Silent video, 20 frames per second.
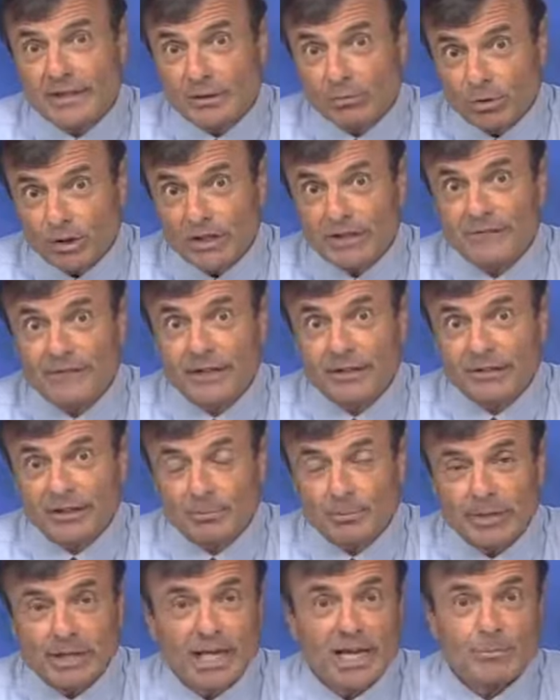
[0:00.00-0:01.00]
They really felt
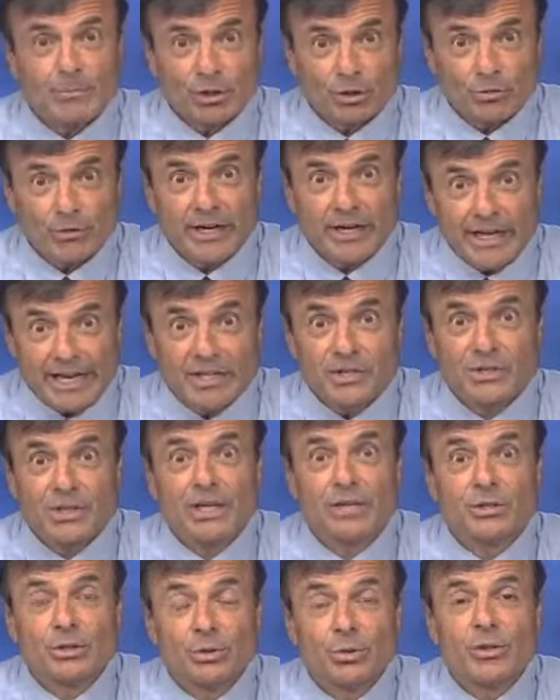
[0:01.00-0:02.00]
it became a great
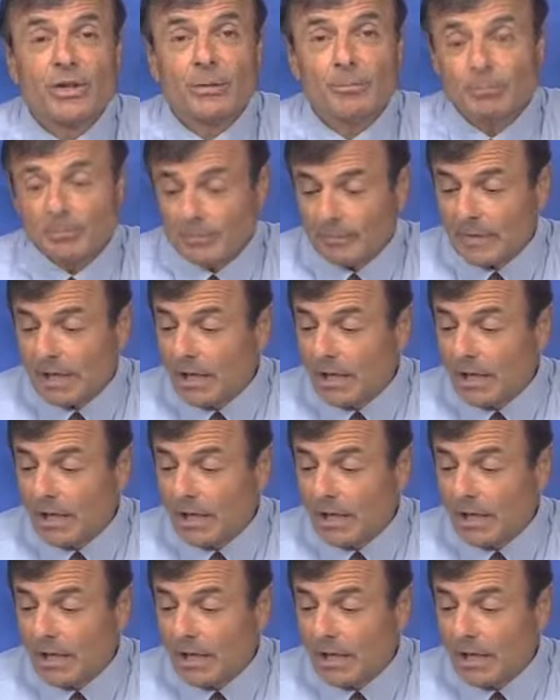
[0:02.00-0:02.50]
asset to them.